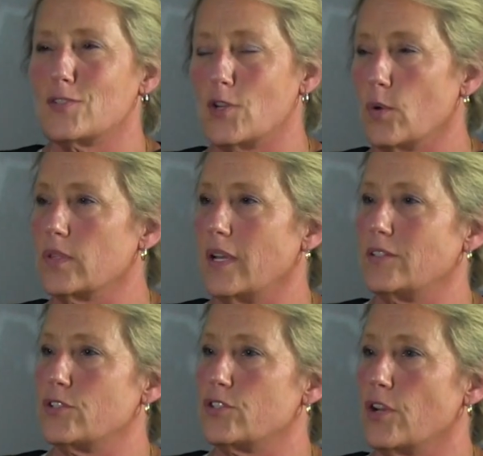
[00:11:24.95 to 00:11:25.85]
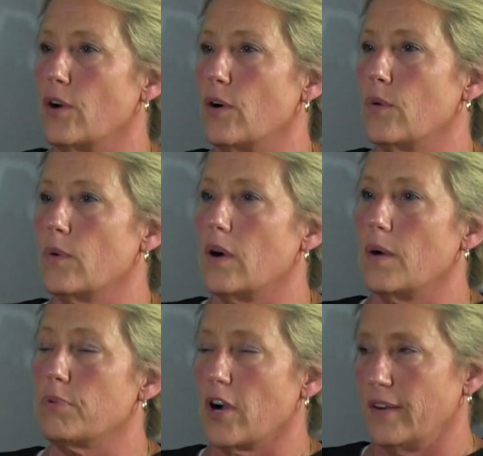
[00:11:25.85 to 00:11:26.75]
don't like to show
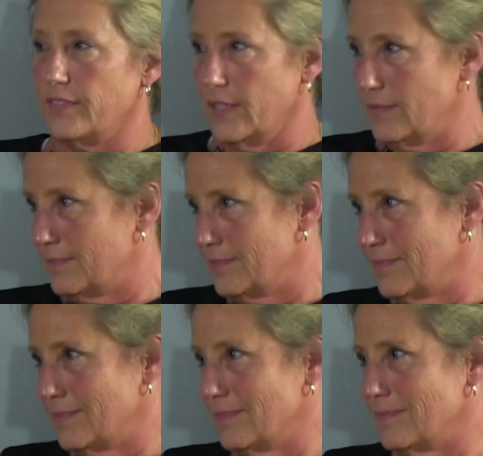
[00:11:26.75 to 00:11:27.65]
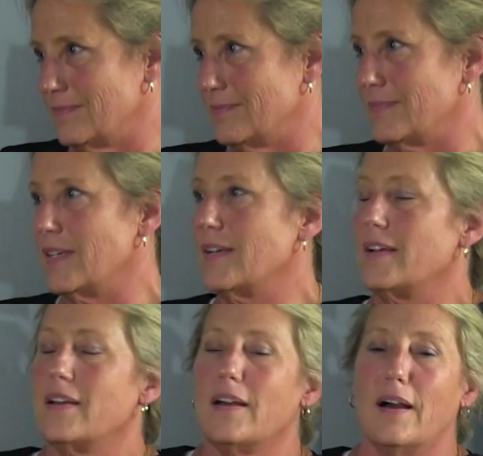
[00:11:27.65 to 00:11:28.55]
a profit
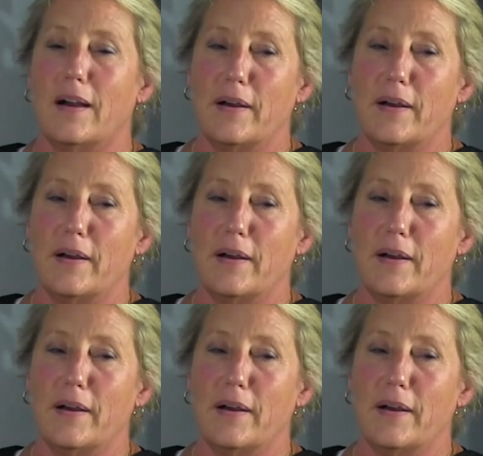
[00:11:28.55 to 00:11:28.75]
mm-hmm.